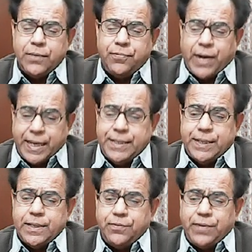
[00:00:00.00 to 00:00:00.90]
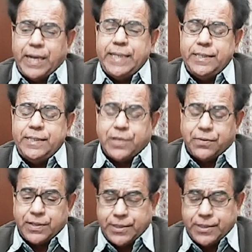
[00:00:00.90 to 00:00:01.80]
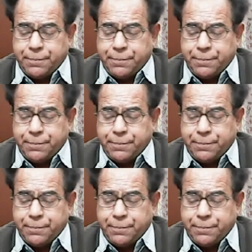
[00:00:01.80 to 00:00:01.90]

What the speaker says: phi. Phi is work function.